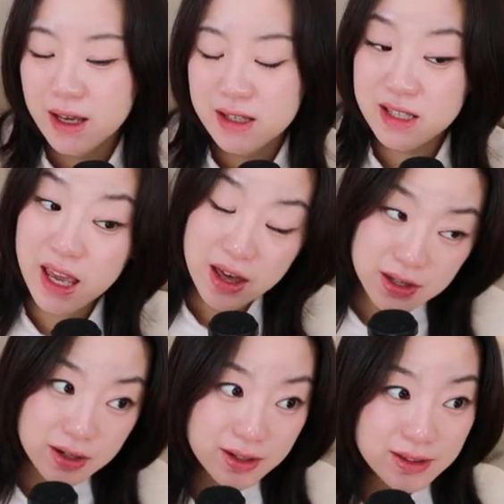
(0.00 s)

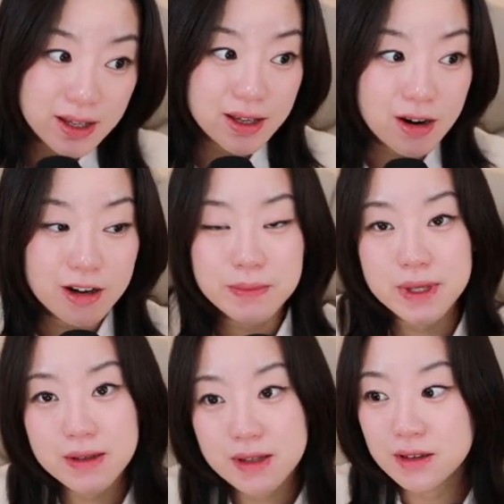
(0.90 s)
together. They are
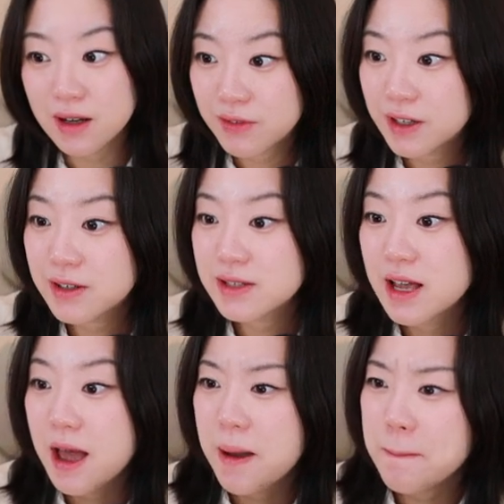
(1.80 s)
being the lovers.
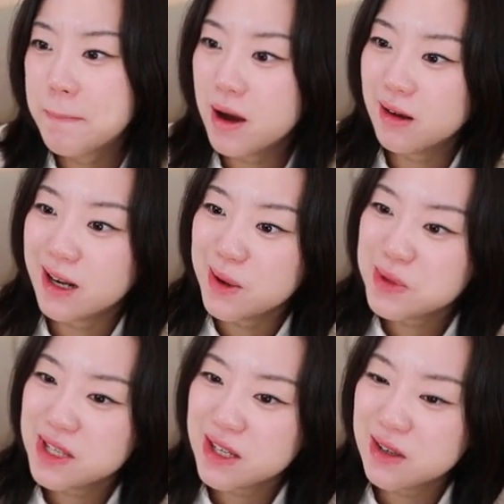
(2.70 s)
But I was
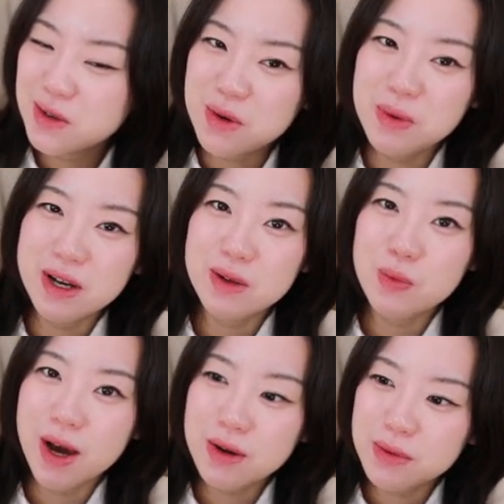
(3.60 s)
like, you know what?
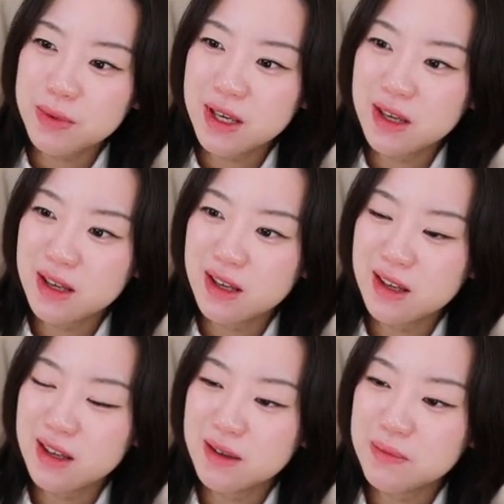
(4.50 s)
Why don't
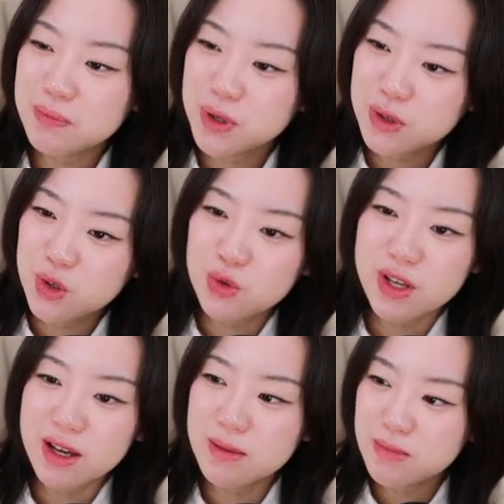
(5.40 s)
we put
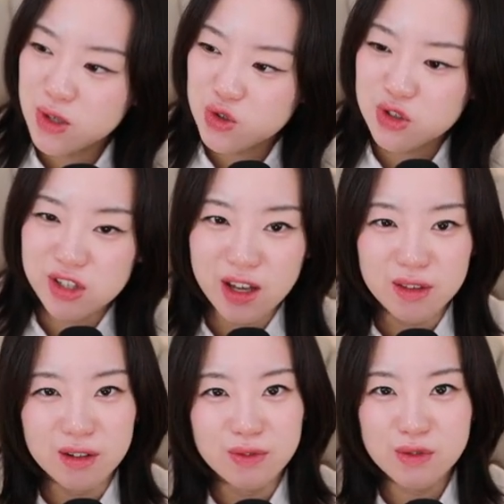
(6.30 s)
Yuna and Minjun
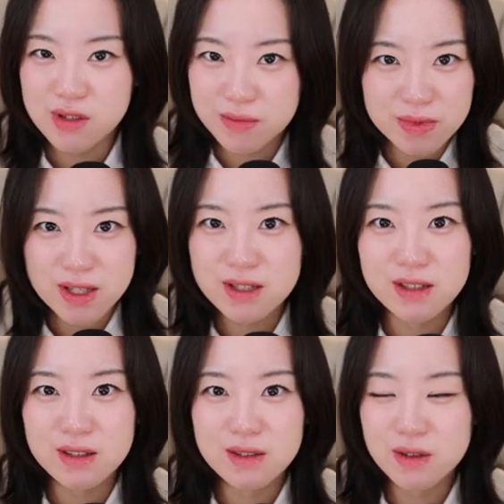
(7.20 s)
together for some
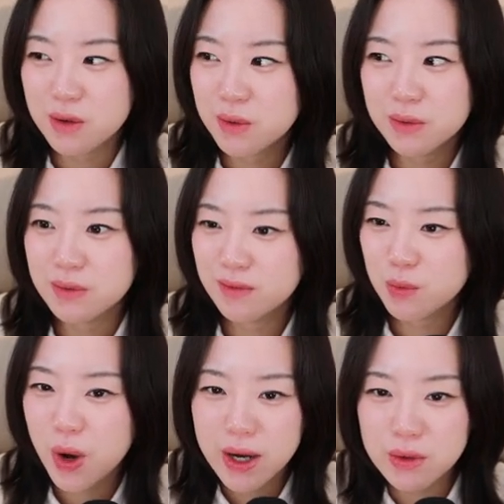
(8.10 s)
reason? You know,
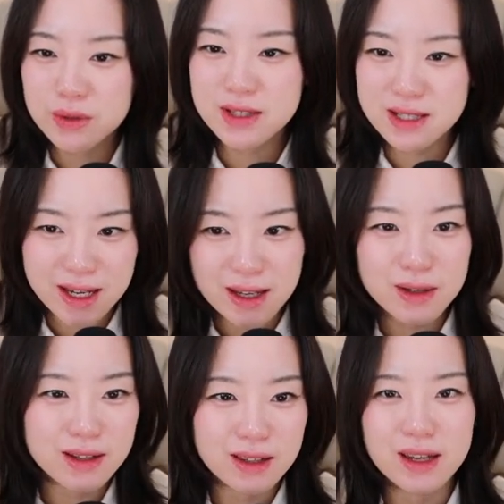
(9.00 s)
why don't the
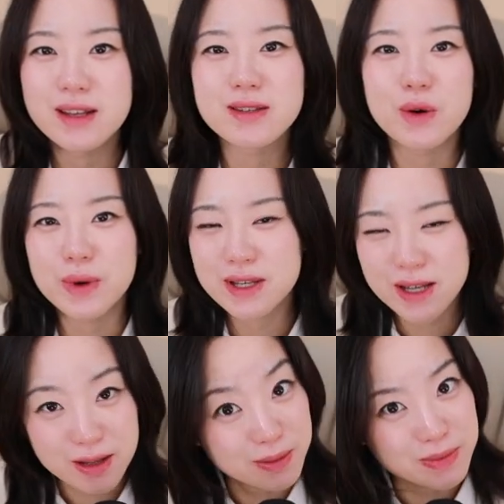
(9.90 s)
second leads always
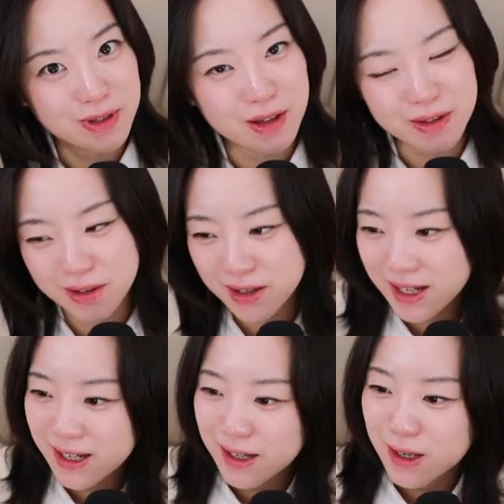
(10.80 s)
end up together?
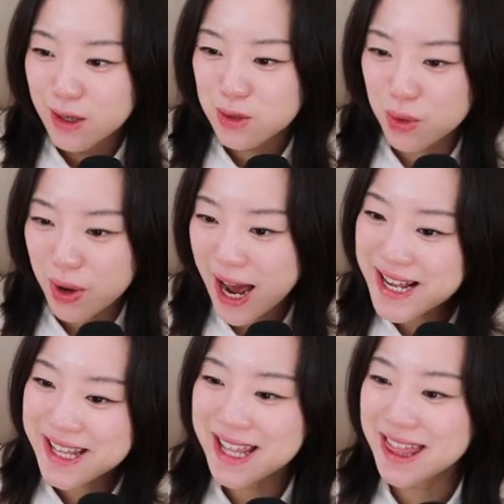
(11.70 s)
So I
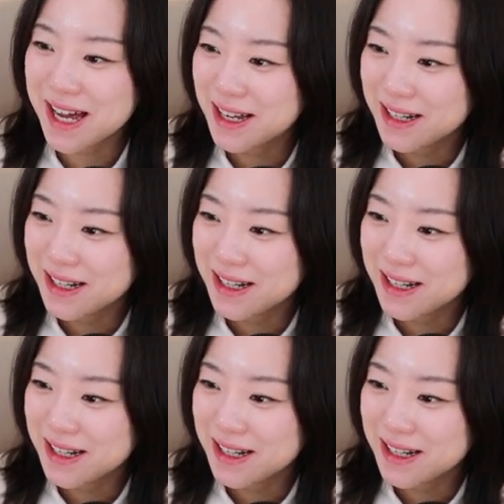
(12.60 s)
did that.